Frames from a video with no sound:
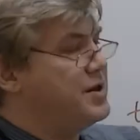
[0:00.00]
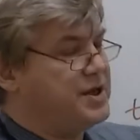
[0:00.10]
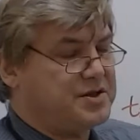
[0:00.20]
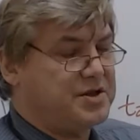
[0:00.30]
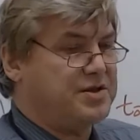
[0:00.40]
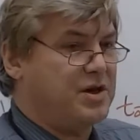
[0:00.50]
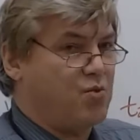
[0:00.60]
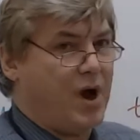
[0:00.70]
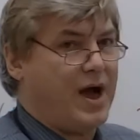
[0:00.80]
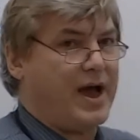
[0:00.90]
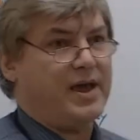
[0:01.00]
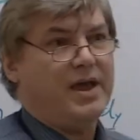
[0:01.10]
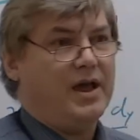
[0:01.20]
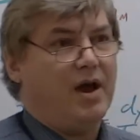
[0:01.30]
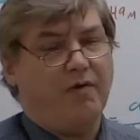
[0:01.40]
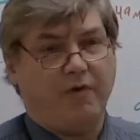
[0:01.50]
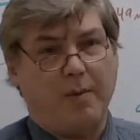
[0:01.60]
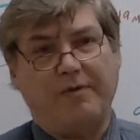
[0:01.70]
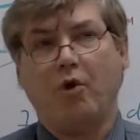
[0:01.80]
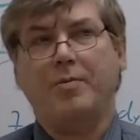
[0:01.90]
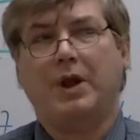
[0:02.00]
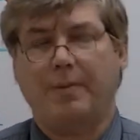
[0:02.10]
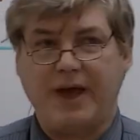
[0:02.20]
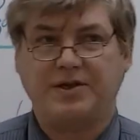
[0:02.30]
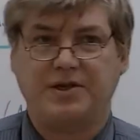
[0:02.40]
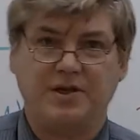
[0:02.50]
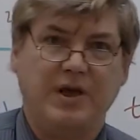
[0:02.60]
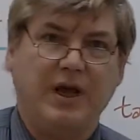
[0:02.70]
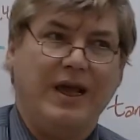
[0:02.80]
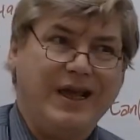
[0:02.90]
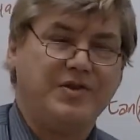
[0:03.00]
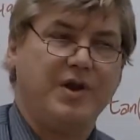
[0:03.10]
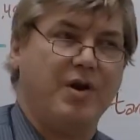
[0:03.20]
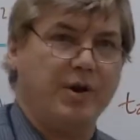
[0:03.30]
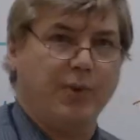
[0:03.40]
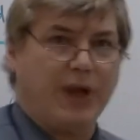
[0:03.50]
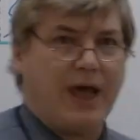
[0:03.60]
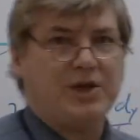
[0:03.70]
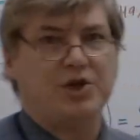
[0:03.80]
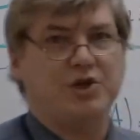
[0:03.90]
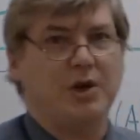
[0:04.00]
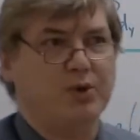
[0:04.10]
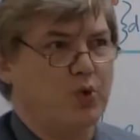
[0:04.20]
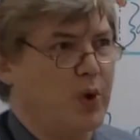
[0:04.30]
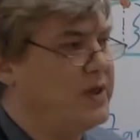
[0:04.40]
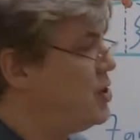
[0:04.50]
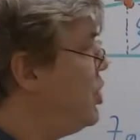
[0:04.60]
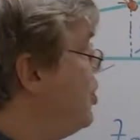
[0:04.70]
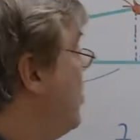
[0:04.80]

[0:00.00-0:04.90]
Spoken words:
distance in y from a formula basis, is there a new relationship between the two?